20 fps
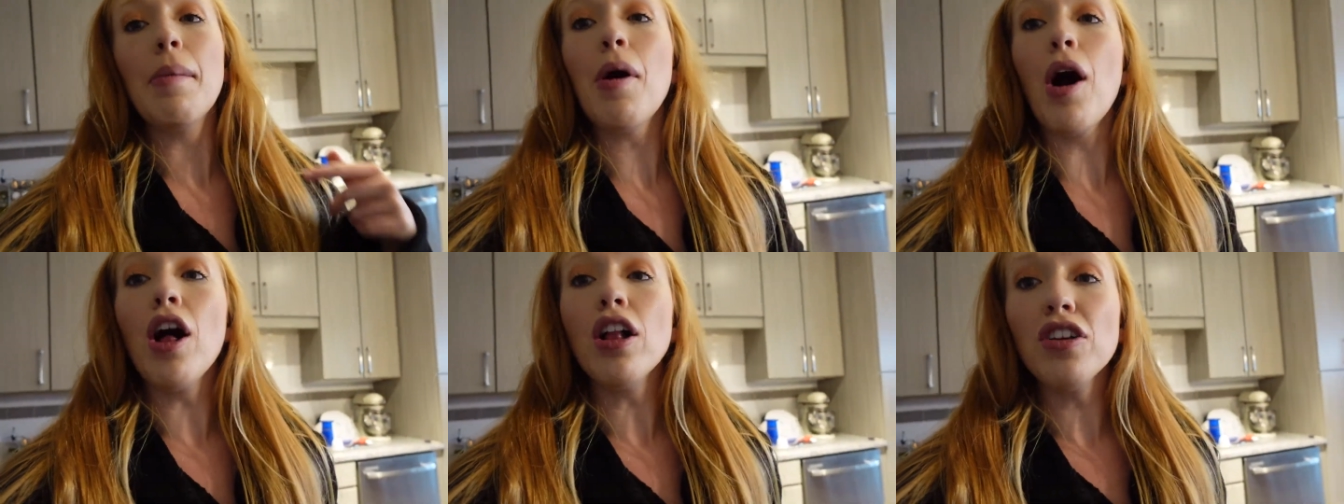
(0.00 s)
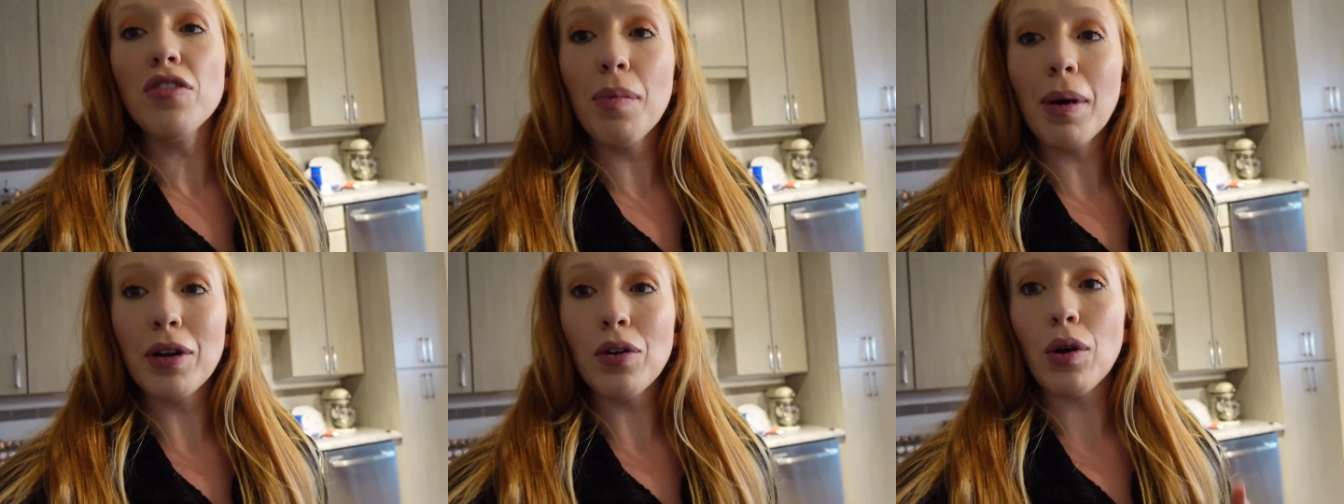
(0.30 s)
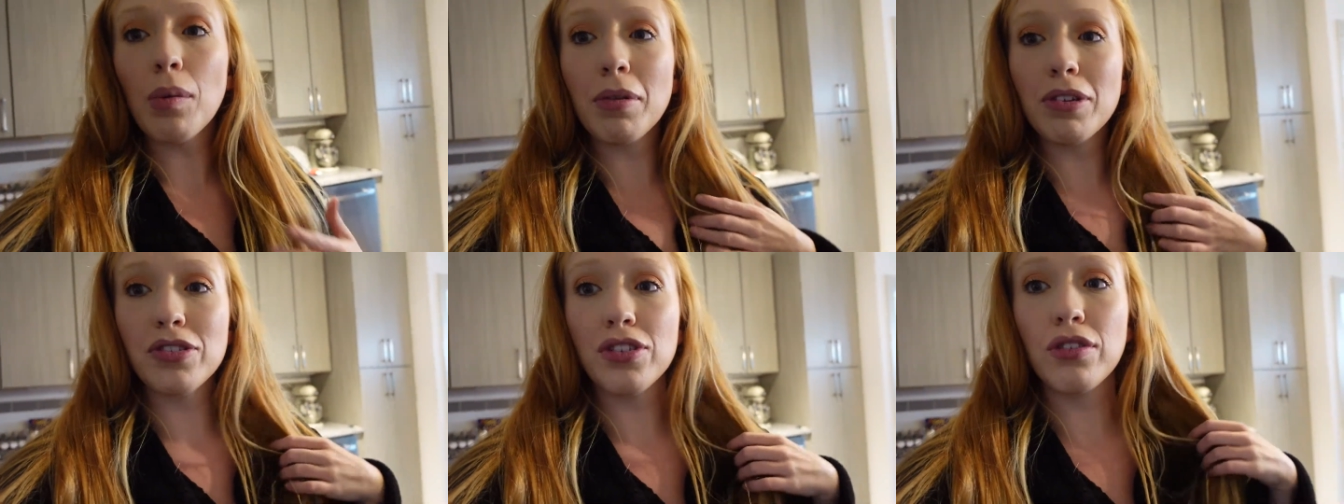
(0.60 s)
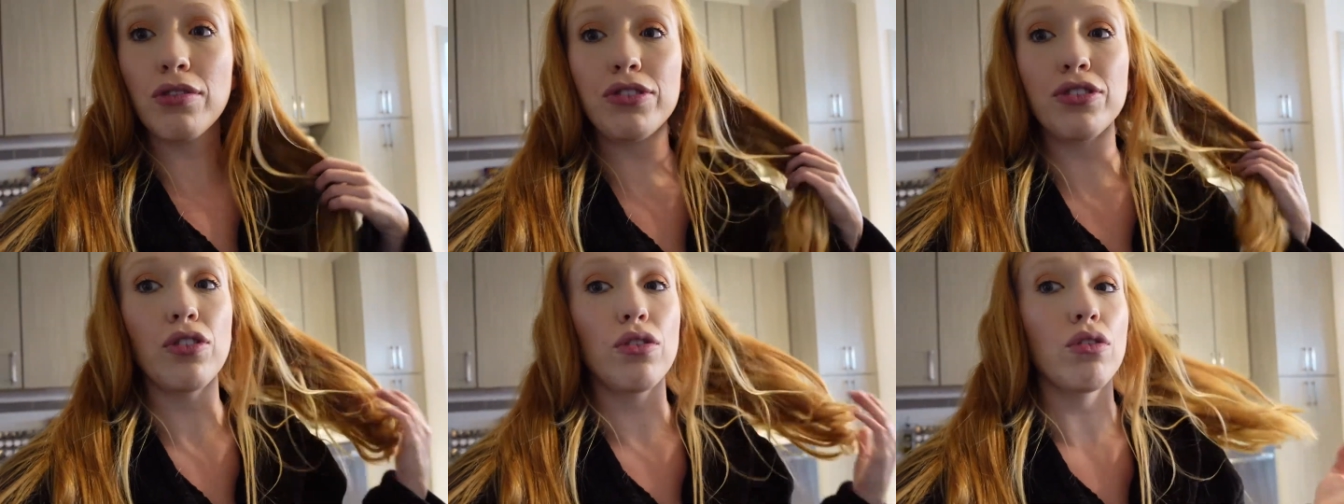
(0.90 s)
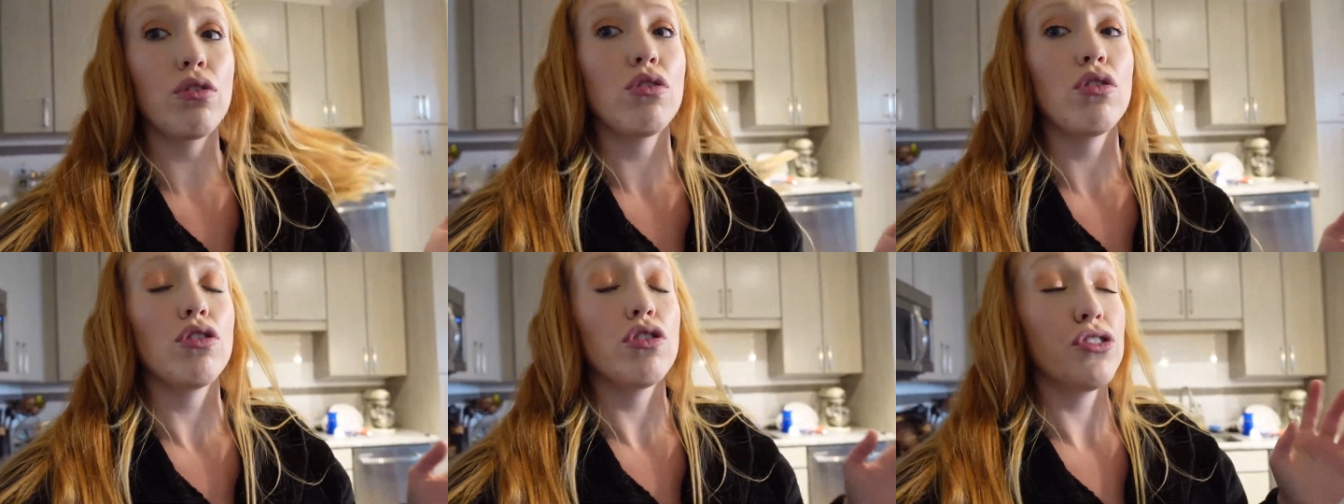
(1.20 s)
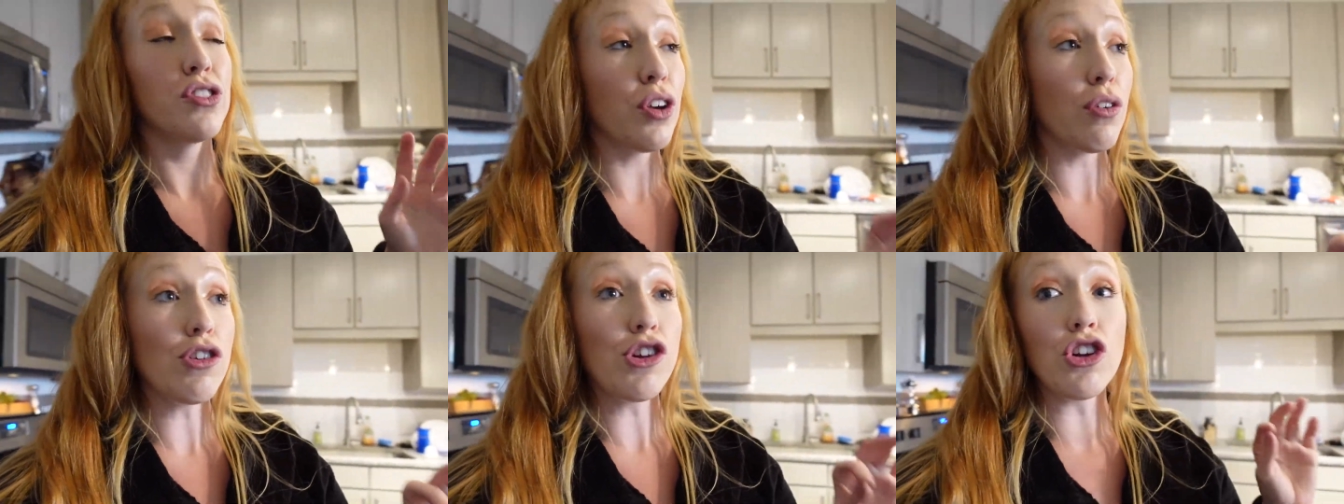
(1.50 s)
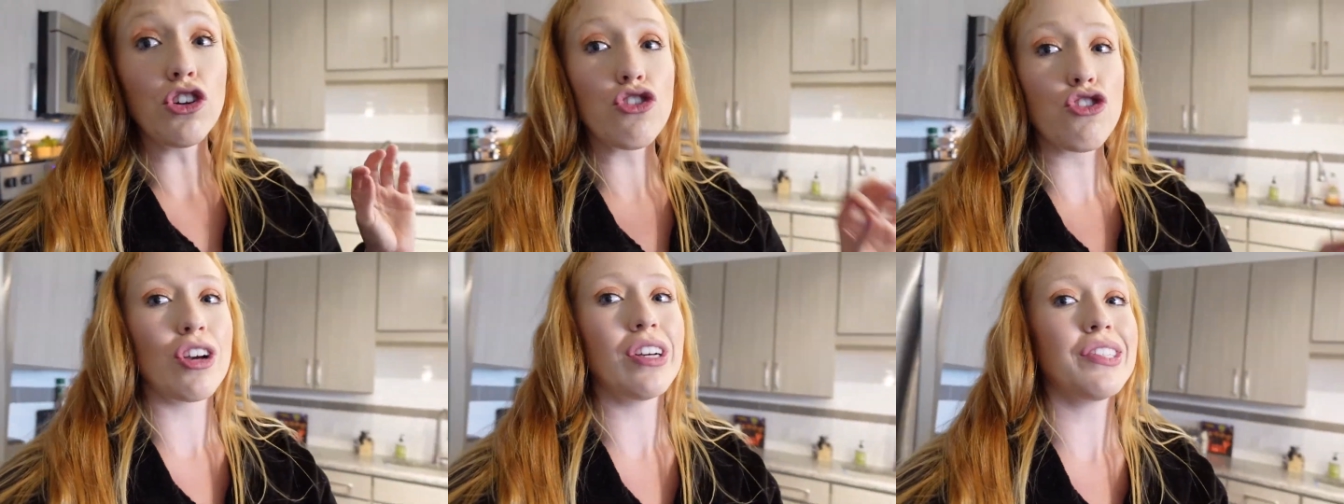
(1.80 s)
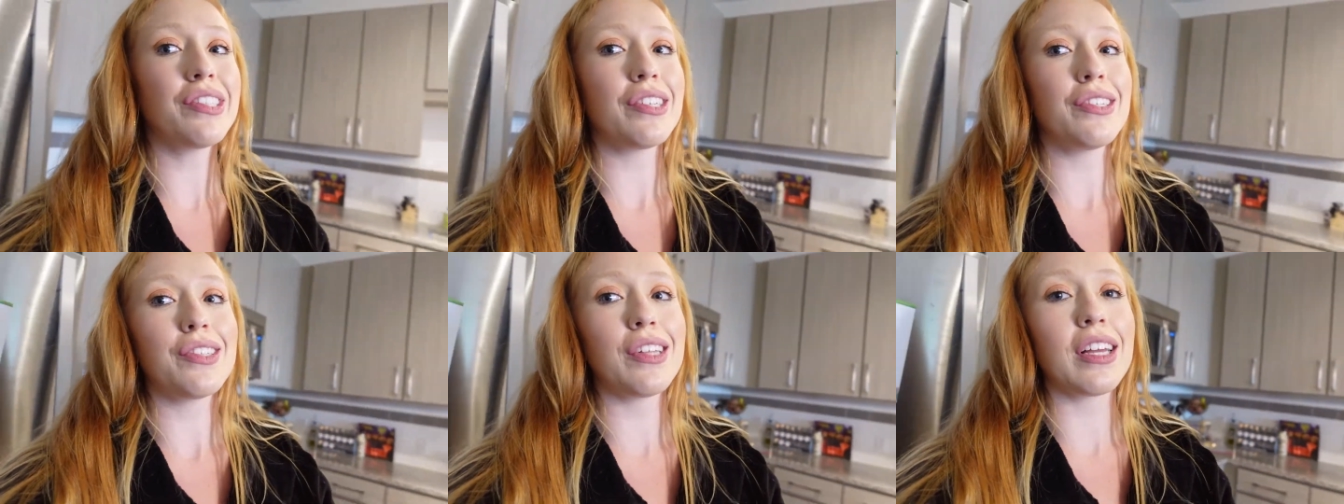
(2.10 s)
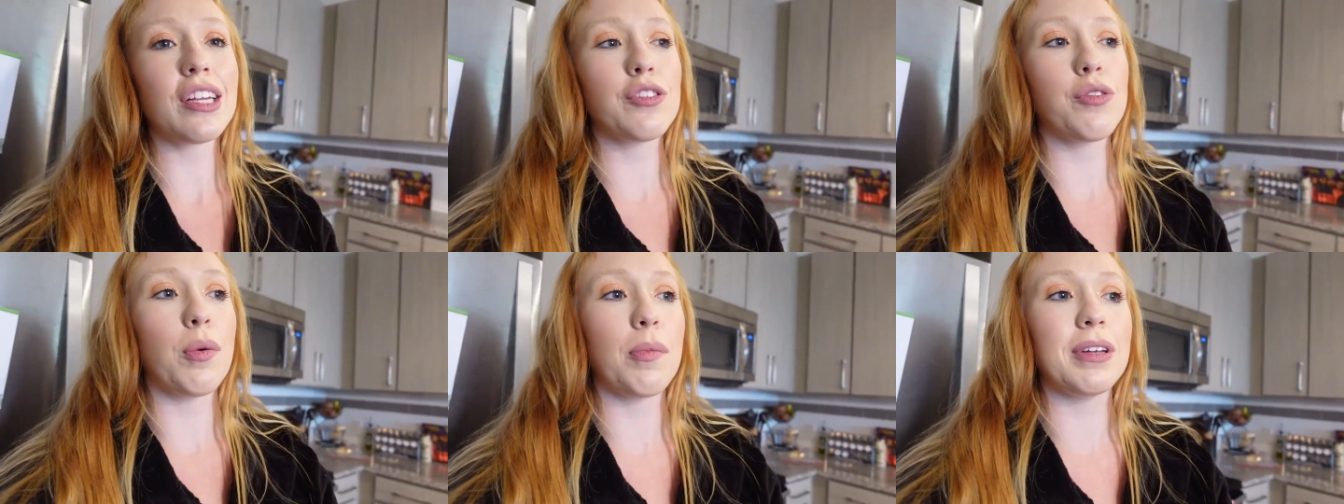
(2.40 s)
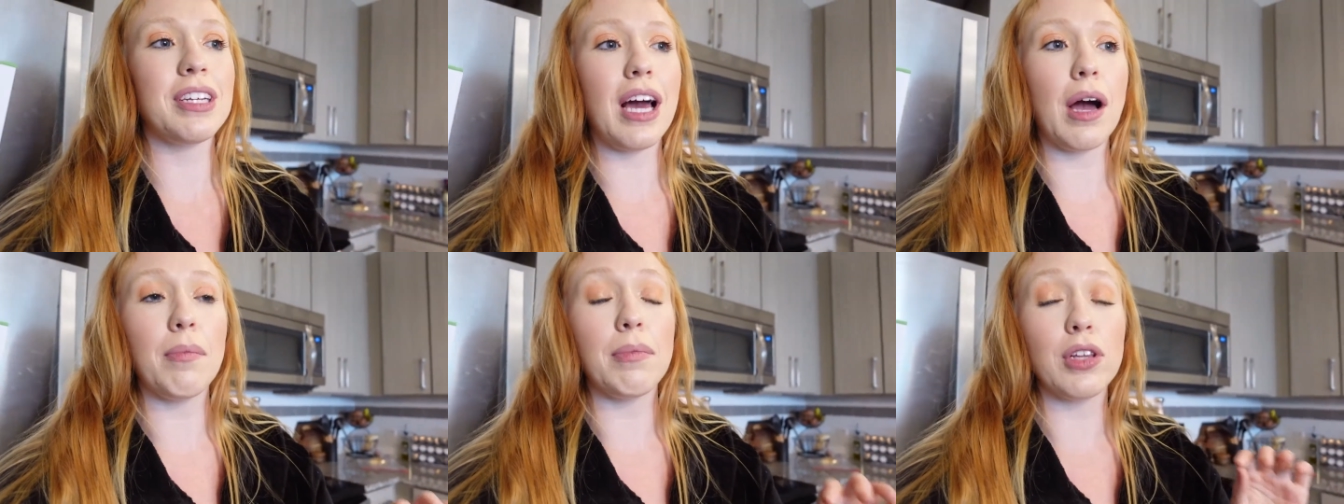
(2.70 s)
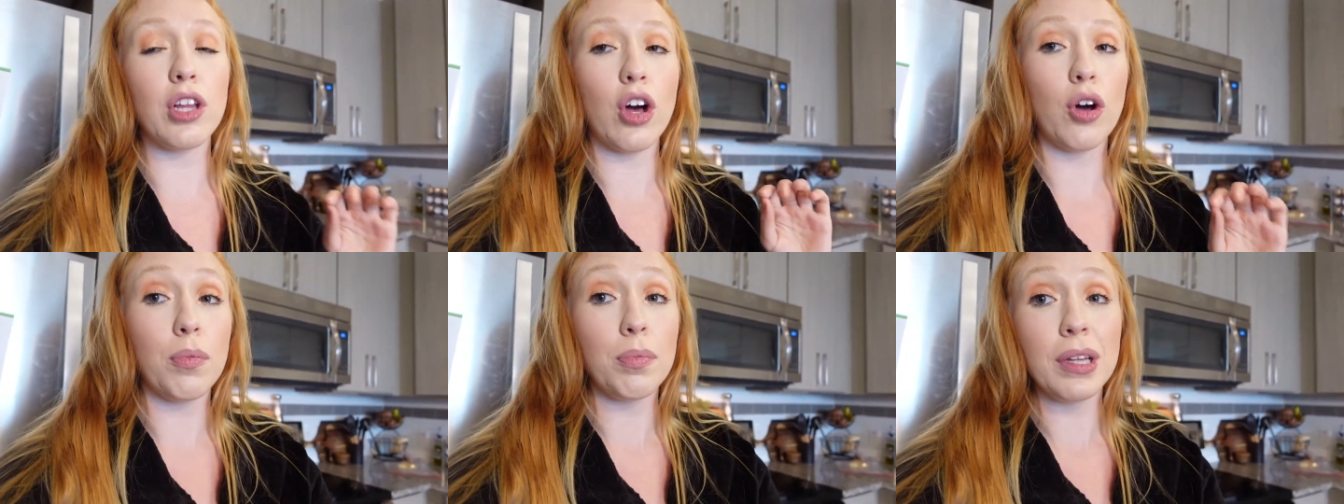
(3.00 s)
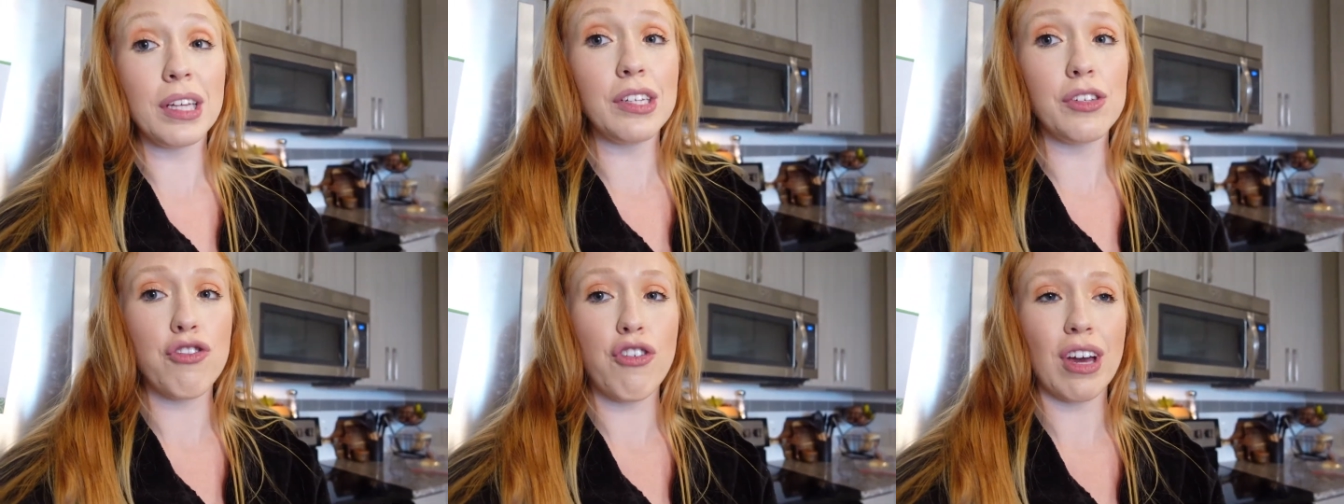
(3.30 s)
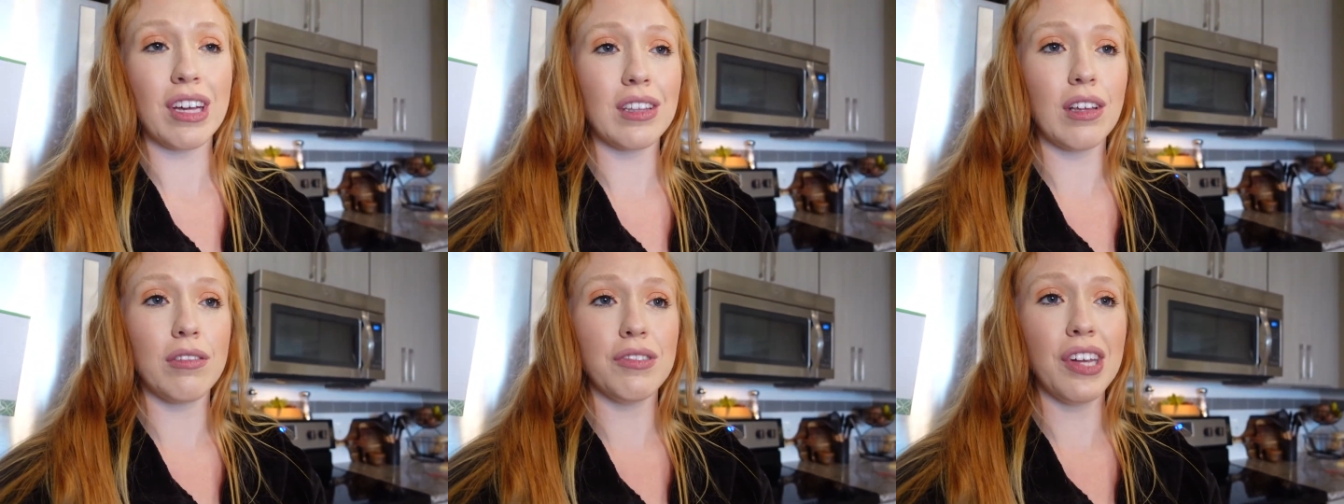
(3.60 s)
All of my normal social justice links will be down below. Please check those